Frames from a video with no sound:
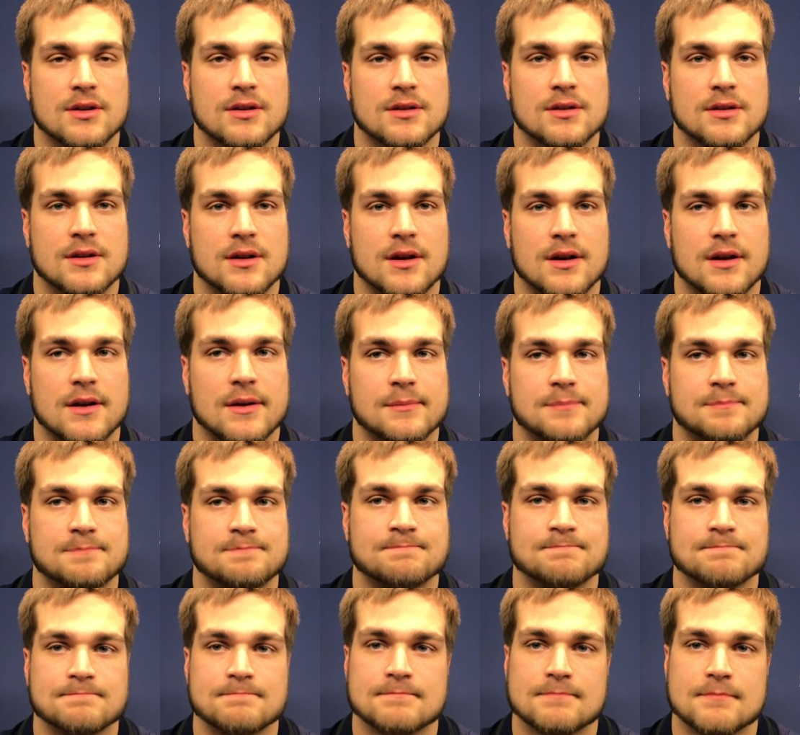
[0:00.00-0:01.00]
Um,
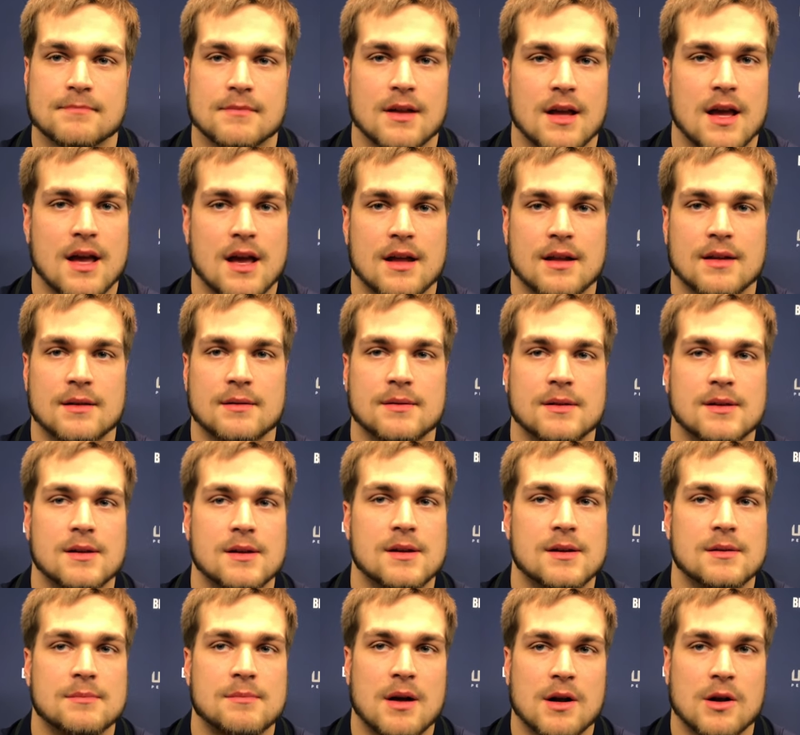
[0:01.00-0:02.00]
and
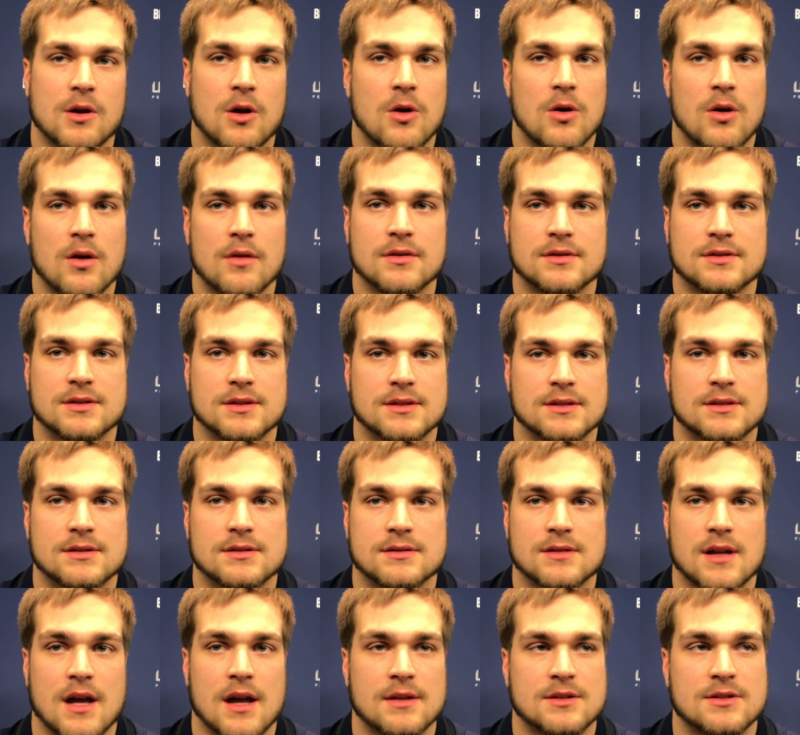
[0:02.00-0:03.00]
my goal ever
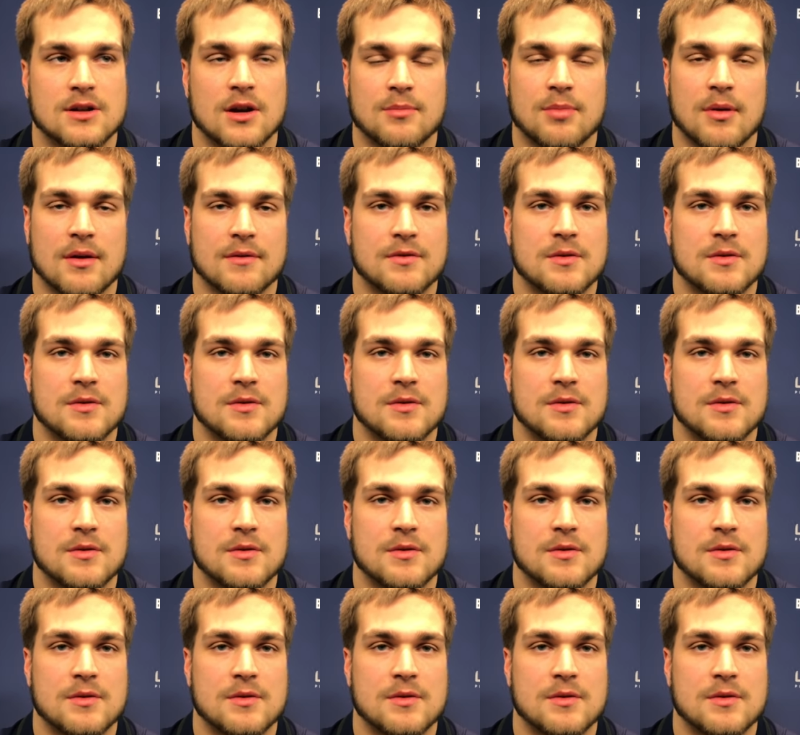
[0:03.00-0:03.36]
since I started playing